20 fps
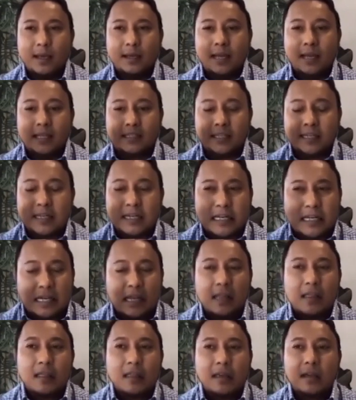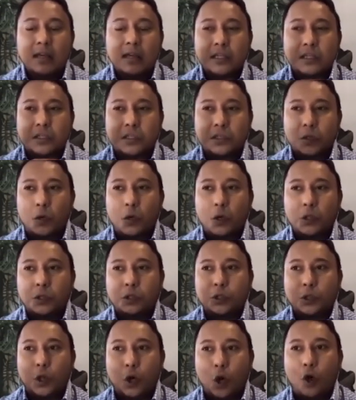there's another
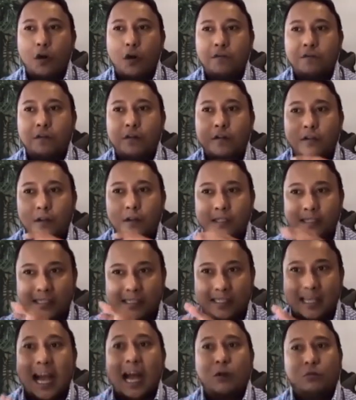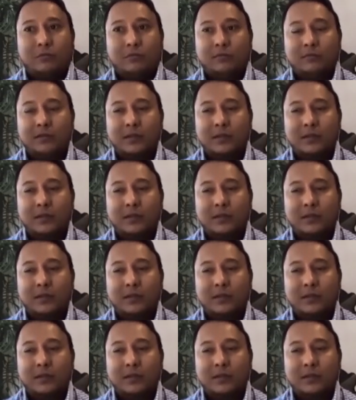source of sound.